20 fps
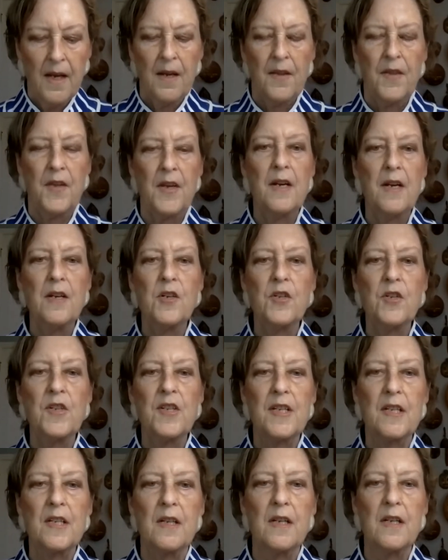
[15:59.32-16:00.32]
The
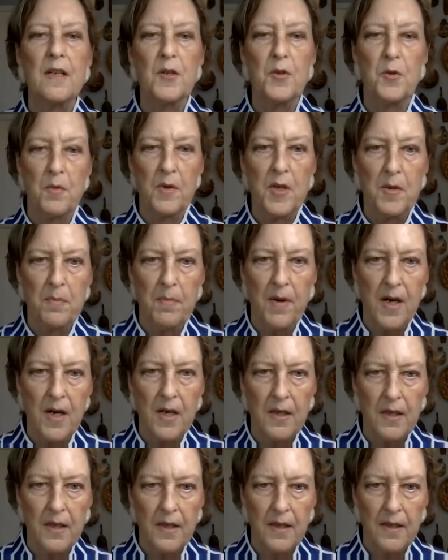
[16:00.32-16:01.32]
agency is
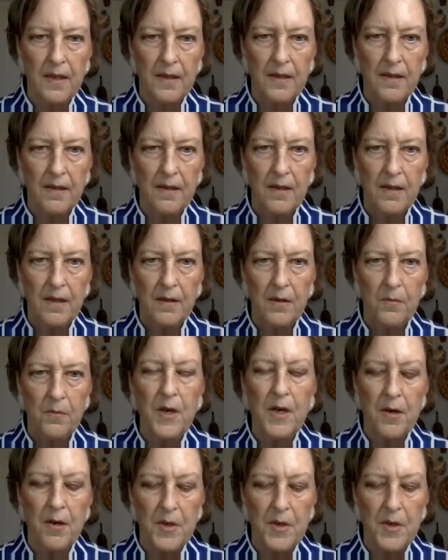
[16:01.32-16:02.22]
responding. We are